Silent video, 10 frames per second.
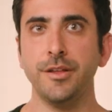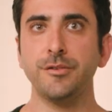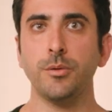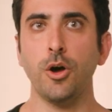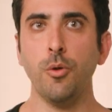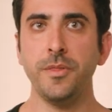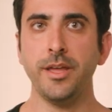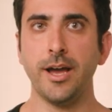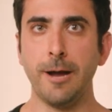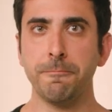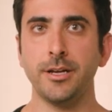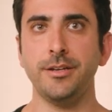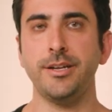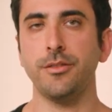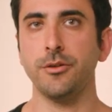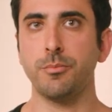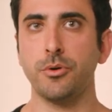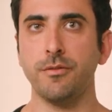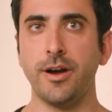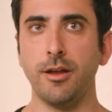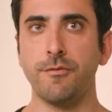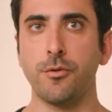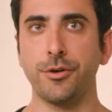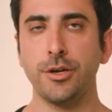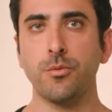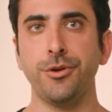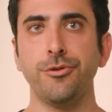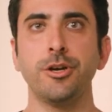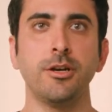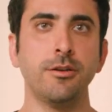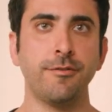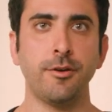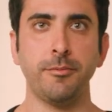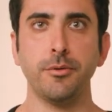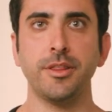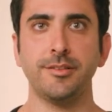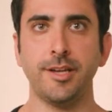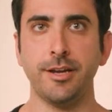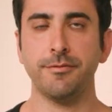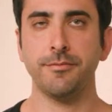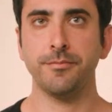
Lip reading: This will open the app and download the profile for you where you can confirm it with a save.